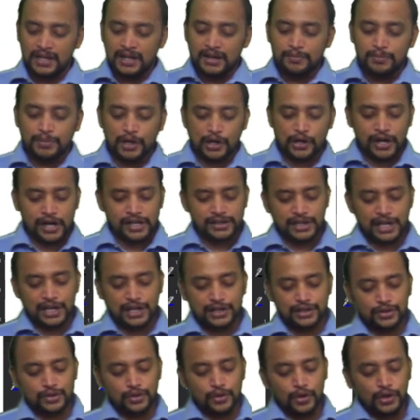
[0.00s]
because there
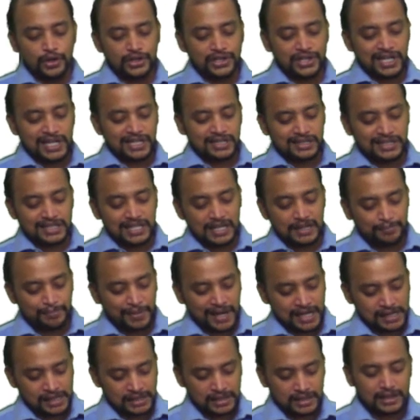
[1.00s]
is no GST
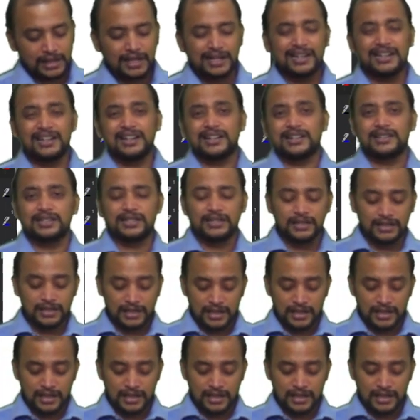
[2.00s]
paid correct